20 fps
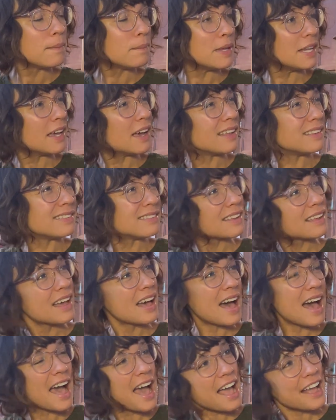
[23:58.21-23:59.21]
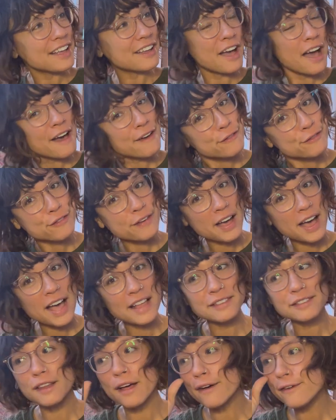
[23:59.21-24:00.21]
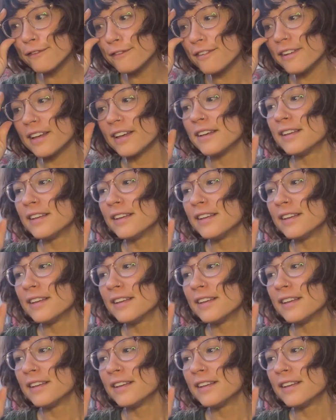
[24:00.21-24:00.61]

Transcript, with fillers: because I have, I love